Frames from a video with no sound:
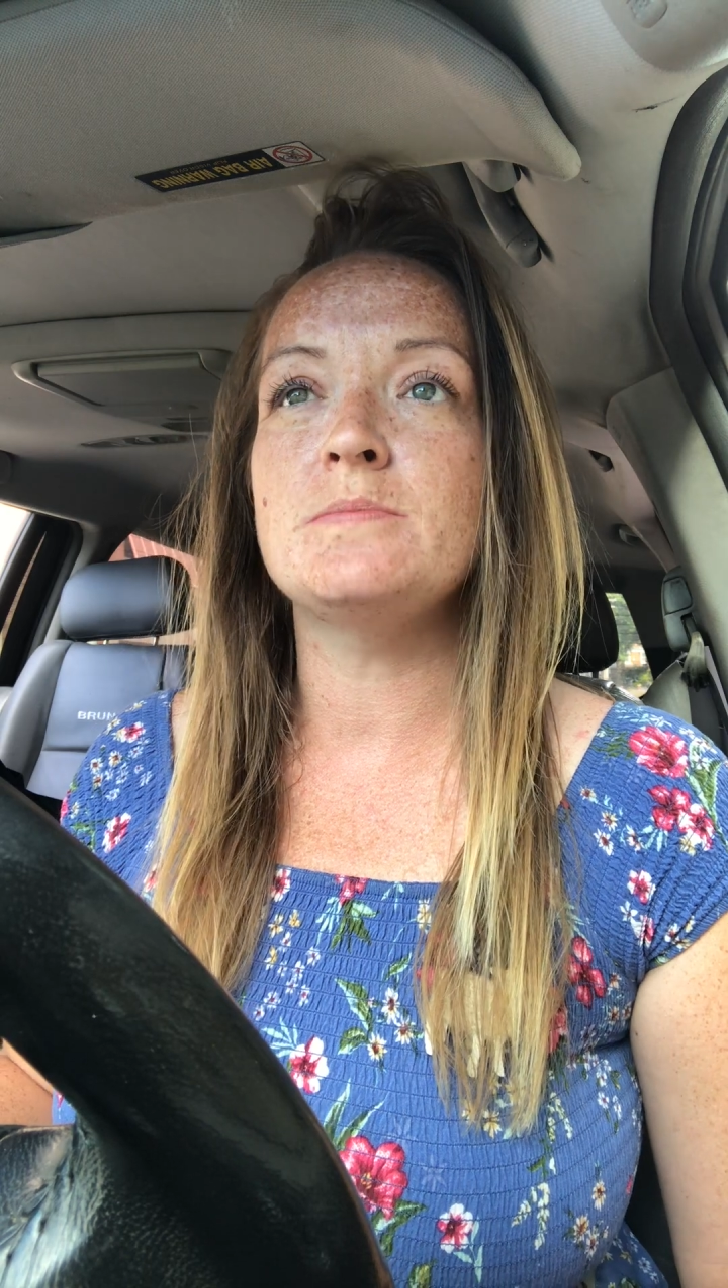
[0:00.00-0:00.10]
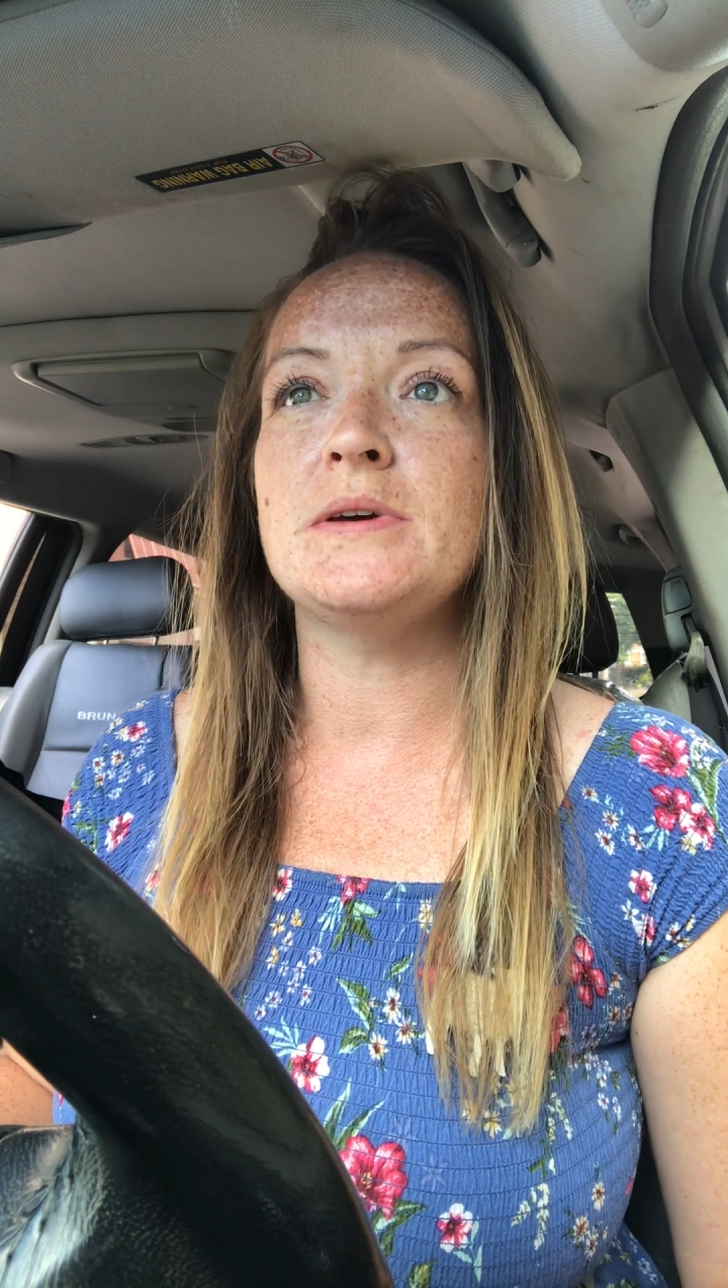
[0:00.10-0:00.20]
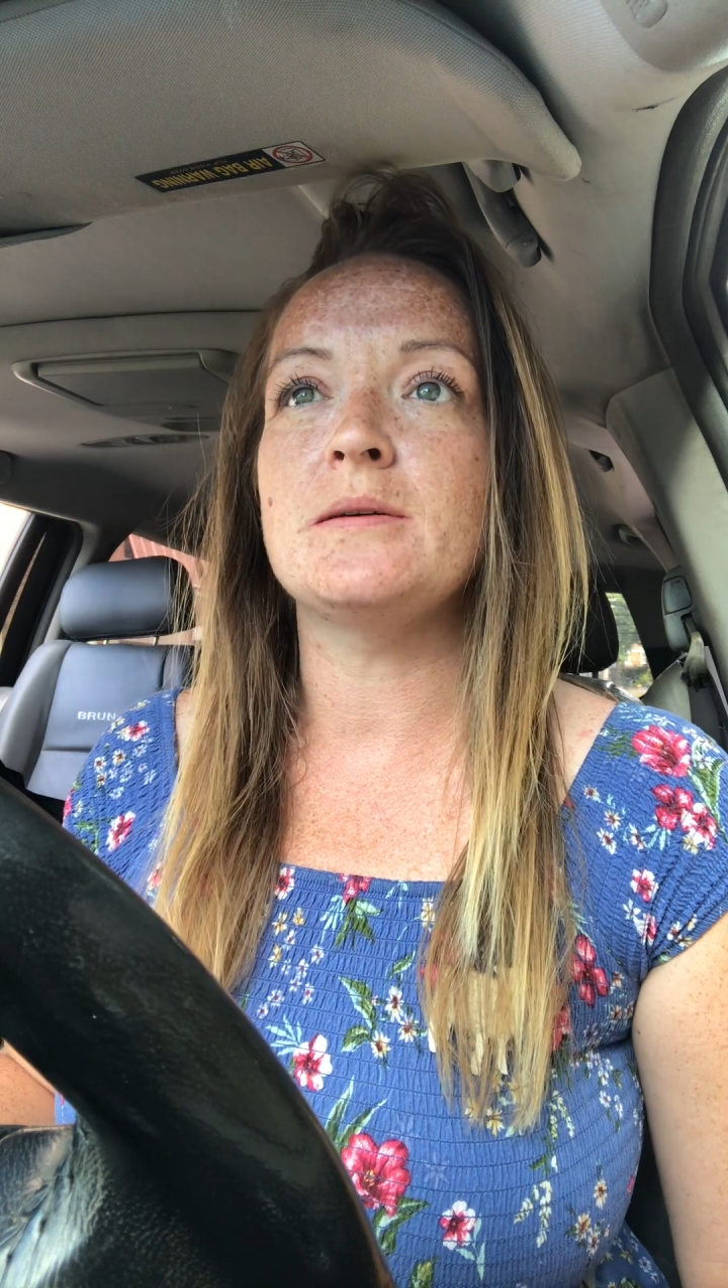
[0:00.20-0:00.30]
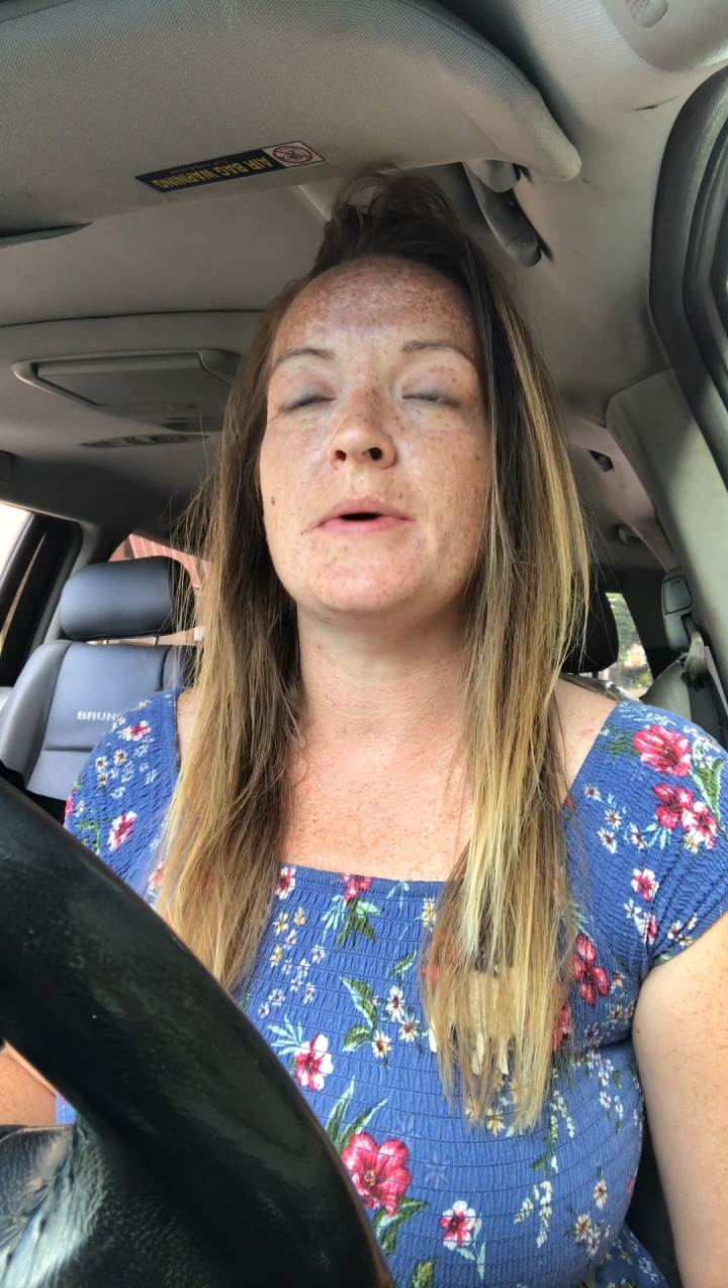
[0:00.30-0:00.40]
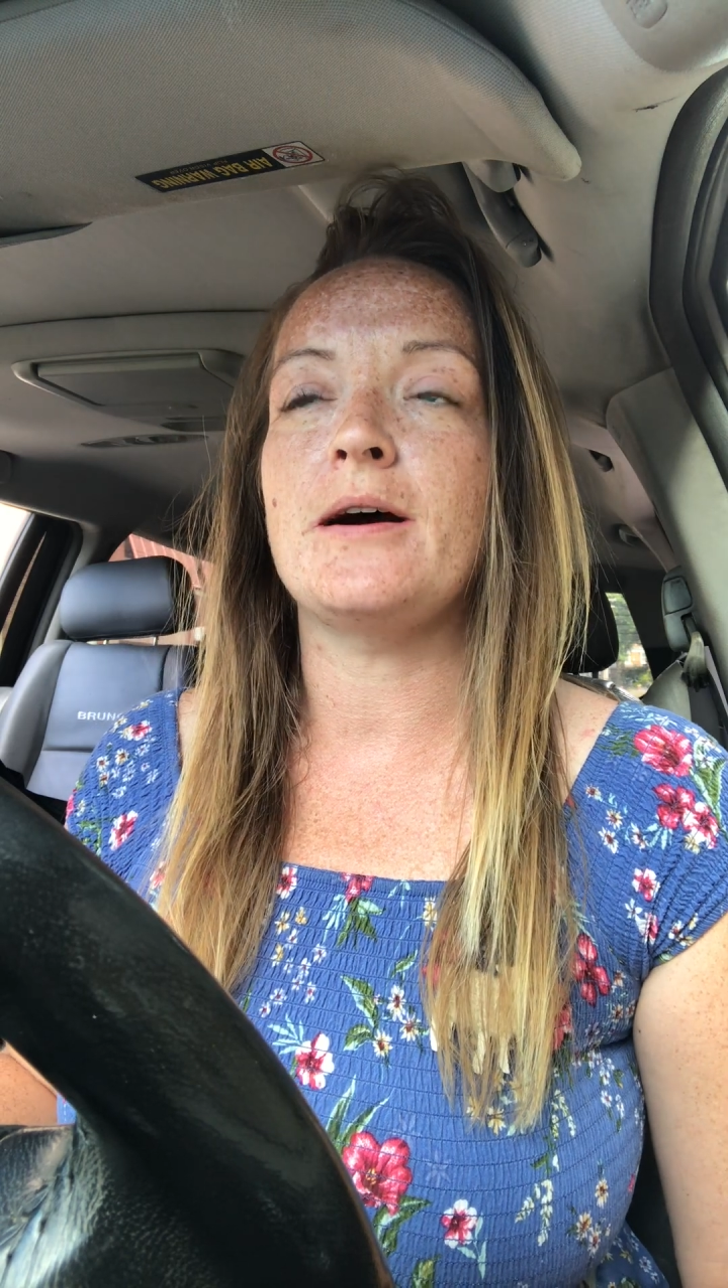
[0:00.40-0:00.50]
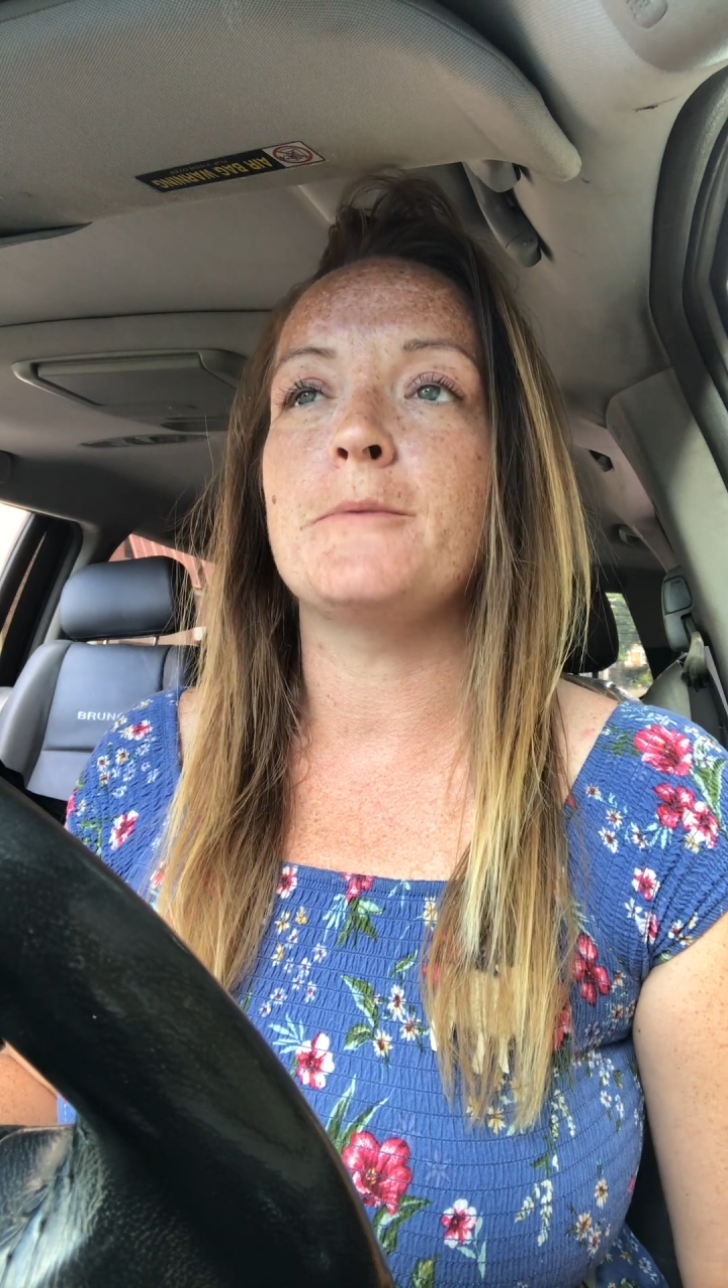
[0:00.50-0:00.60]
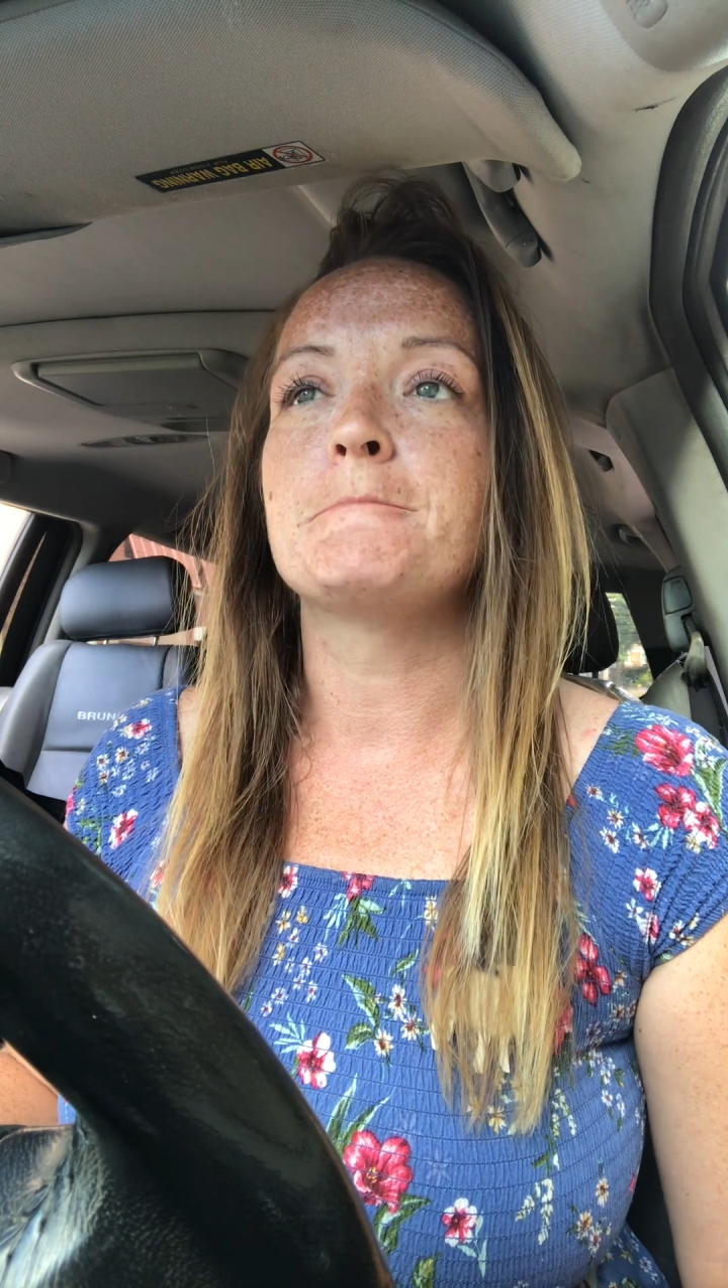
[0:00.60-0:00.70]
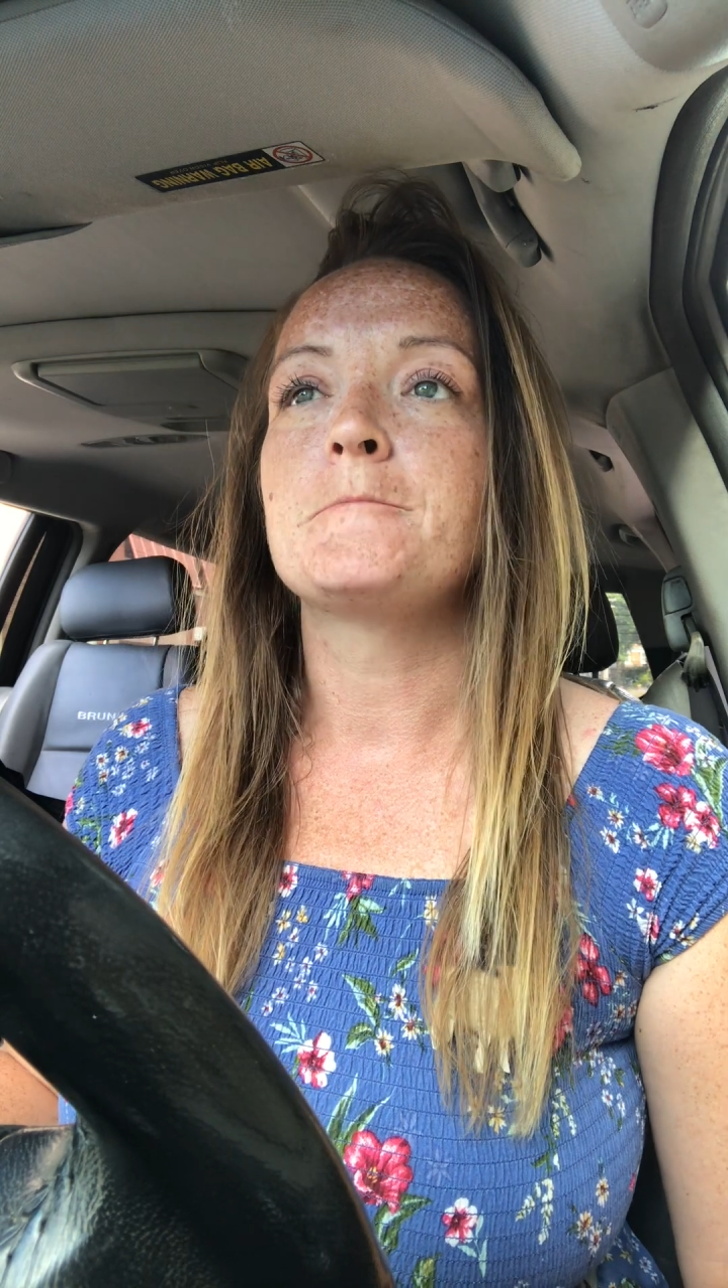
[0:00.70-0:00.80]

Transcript: be about